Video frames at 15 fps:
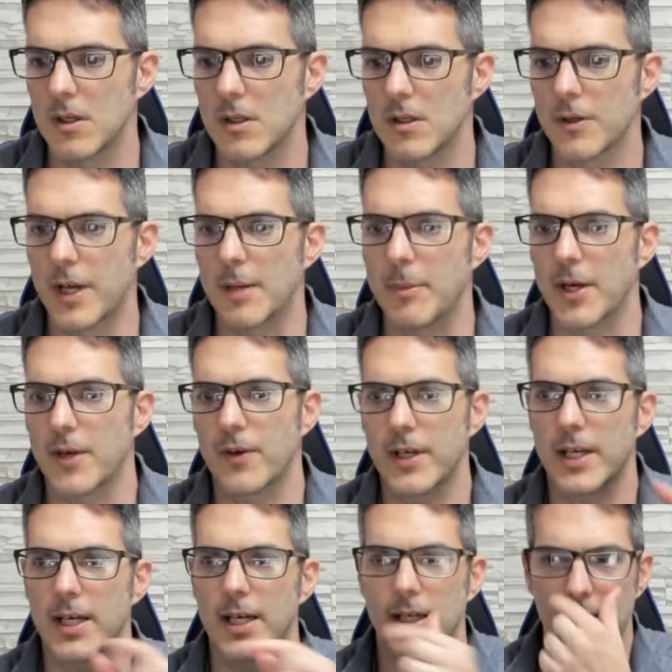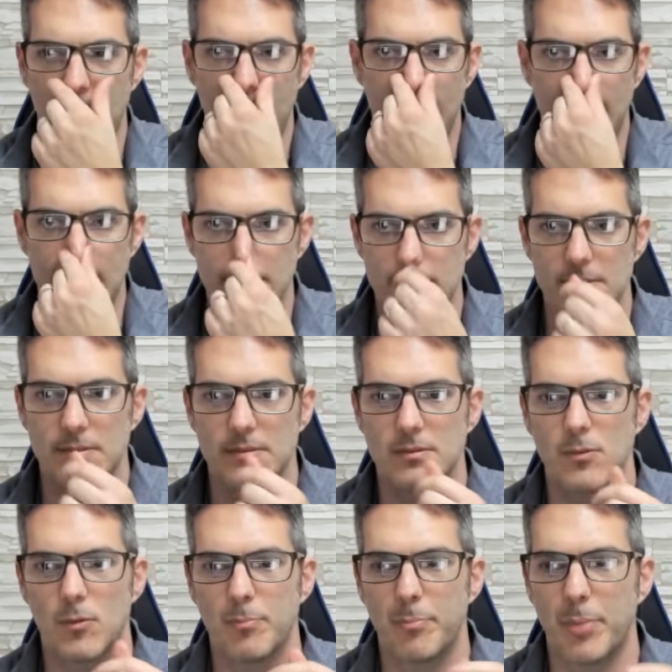Okay, by clicking on that
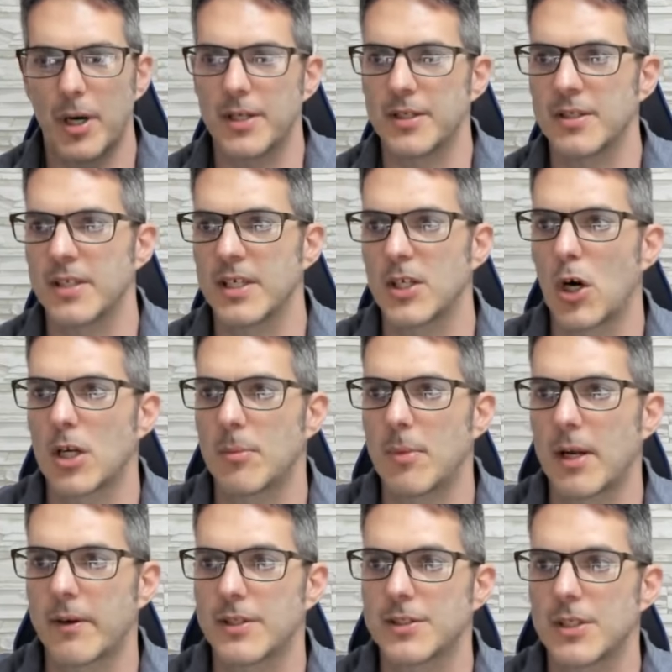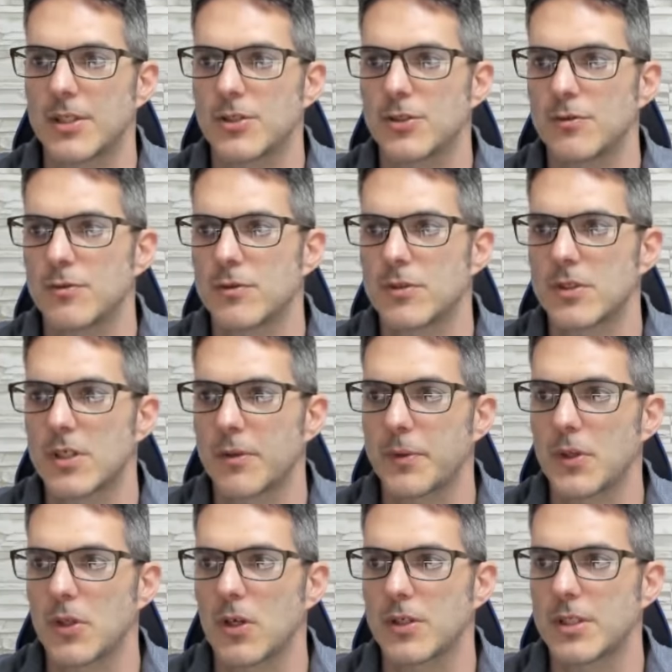button, it automatically says you've successfully
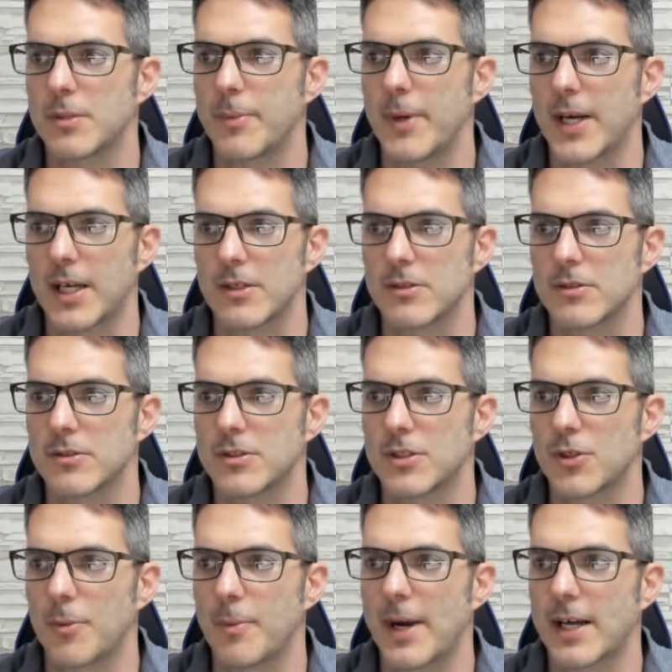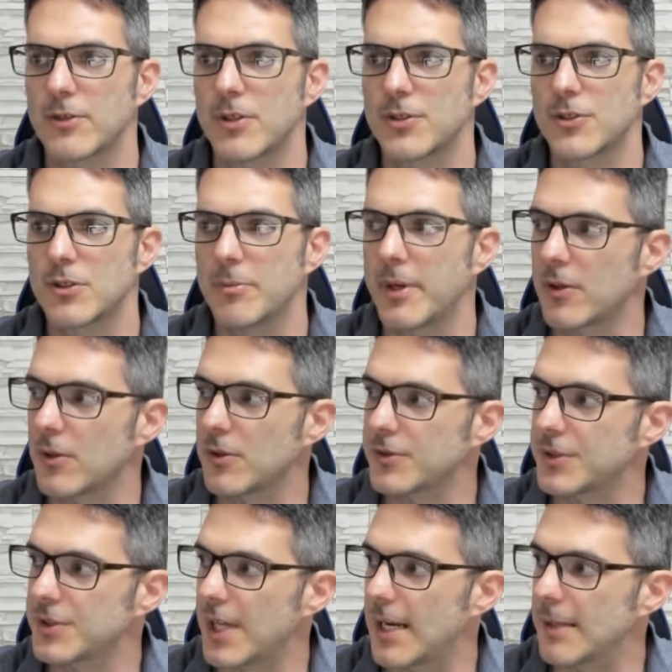logged into Cisco Packet Tracer. You may close
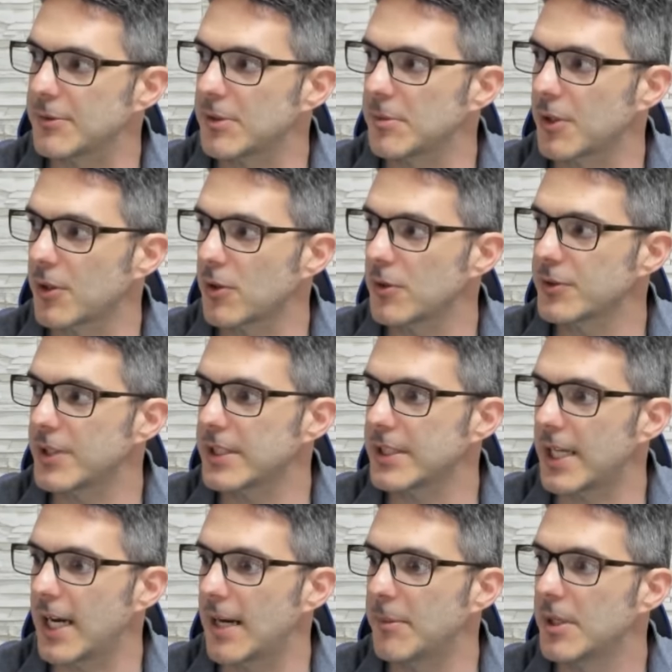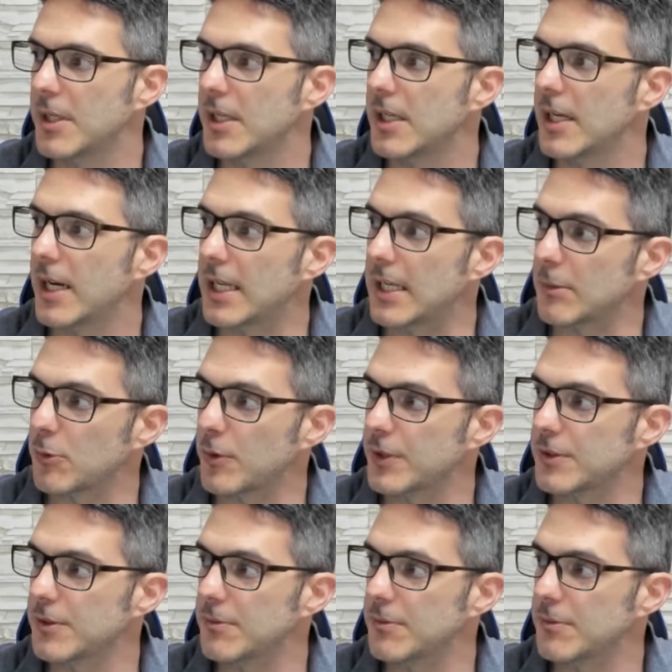this tab. So I'm going to close that tab, and I'm going to